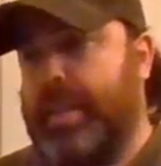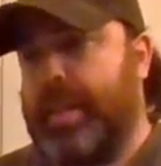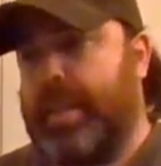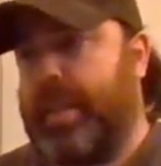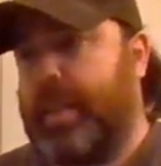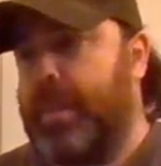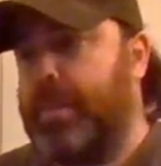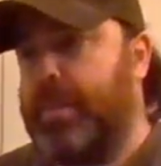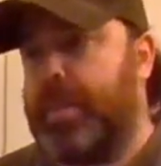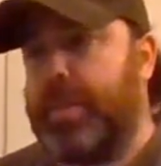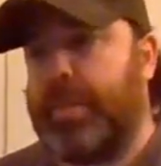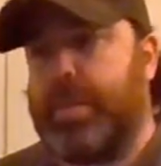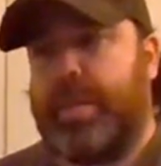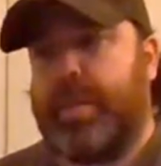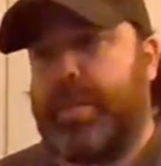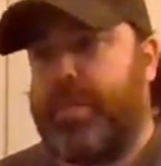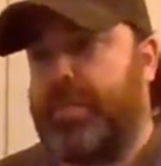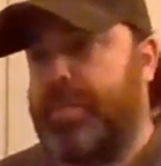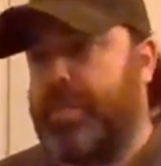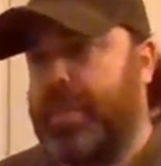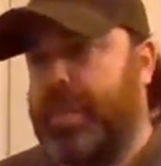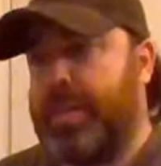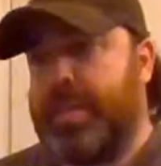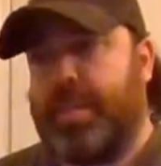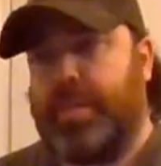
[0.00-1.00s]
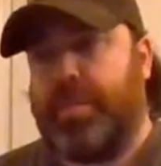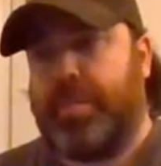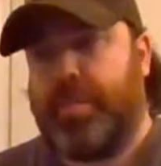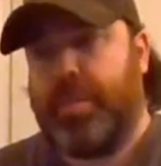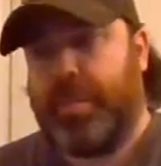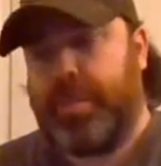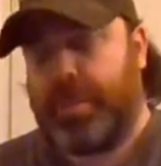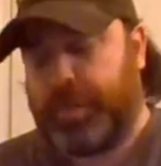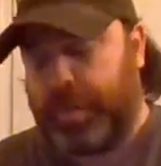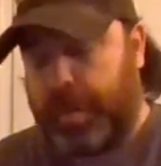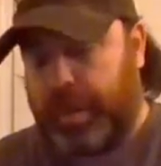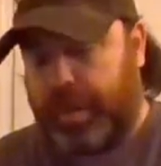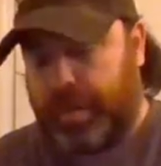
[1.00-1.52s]
Like I'm only gonna finish the
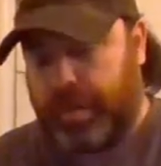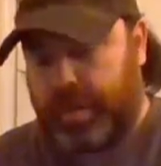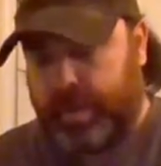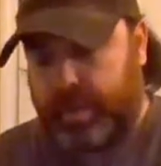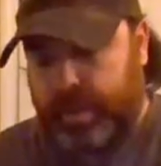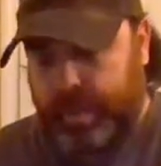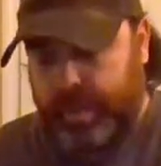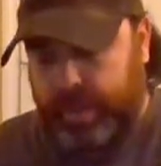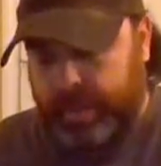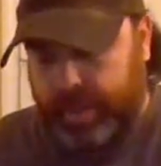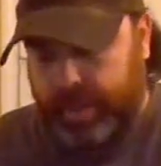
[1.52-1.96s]
first part